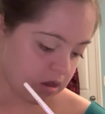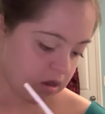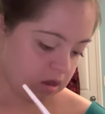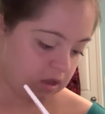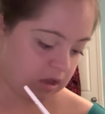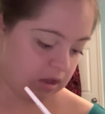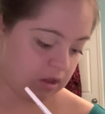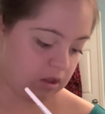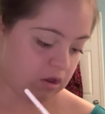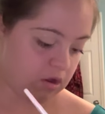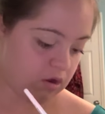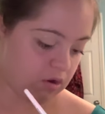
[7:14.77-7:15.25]

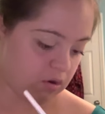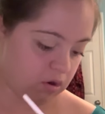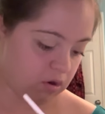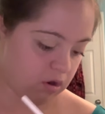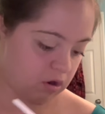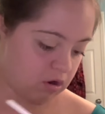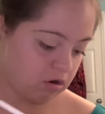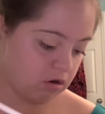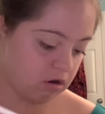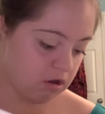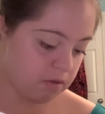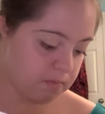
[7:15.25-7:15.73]
you know, a
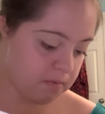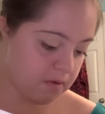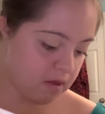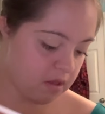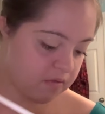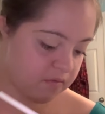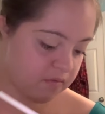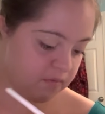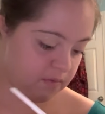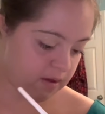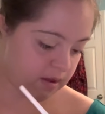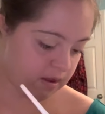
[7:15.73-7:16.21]
girl's
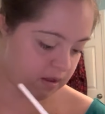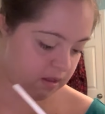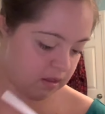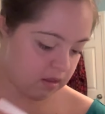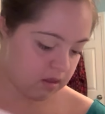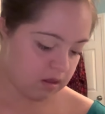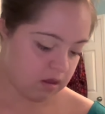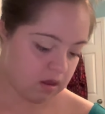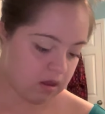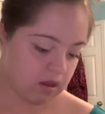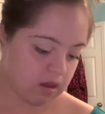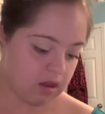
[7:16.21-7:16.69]
best
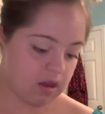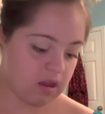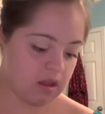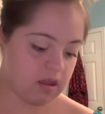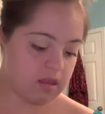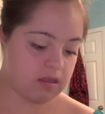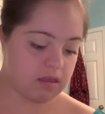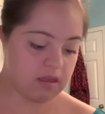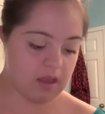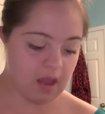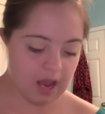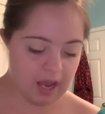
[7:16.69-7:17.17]
friend is
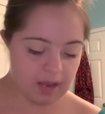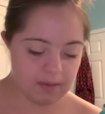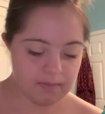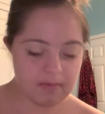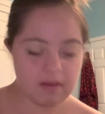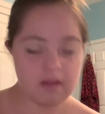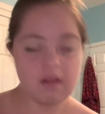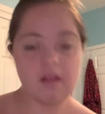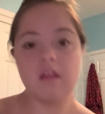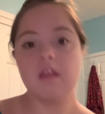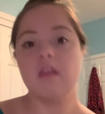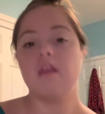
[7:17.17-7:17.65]

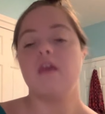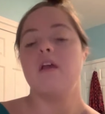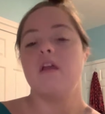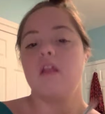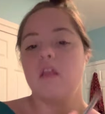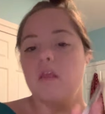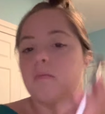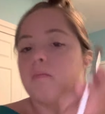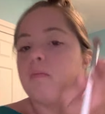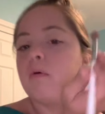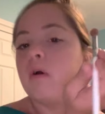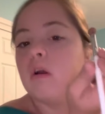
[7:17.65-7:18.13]
diamonds and
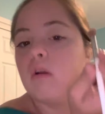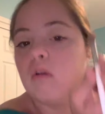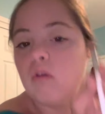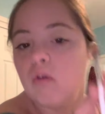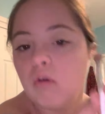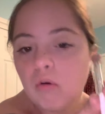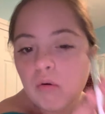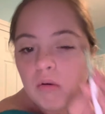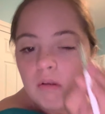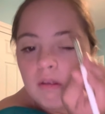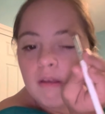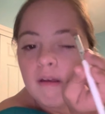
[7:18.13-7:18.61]

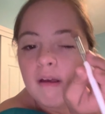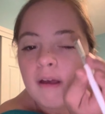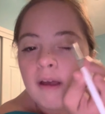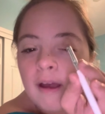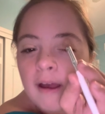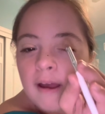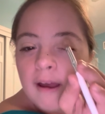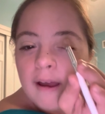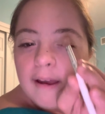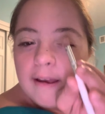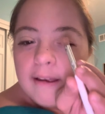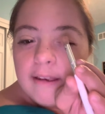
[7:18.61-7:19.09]
sparkles.
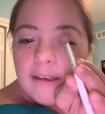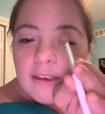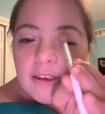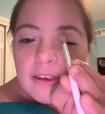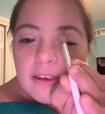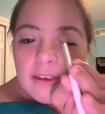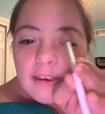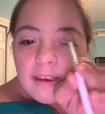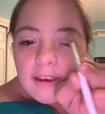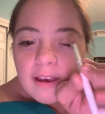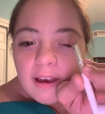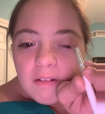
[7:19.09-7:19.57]

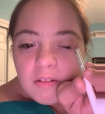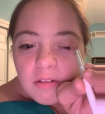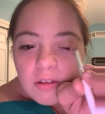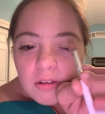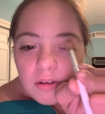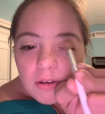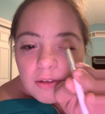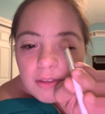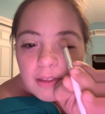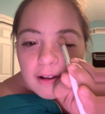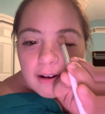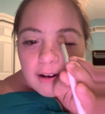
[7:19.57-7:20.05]
You have to
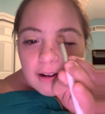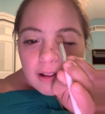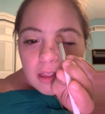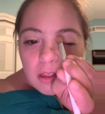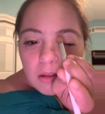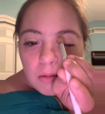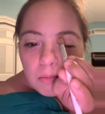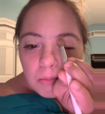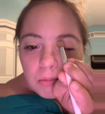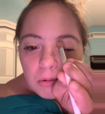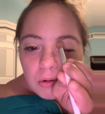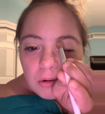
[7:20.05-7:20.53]
know that at
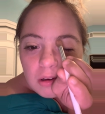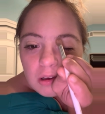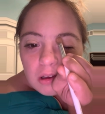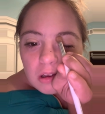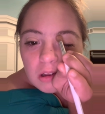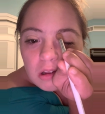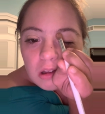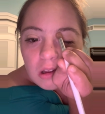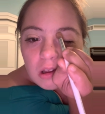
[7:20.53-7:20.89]
some point.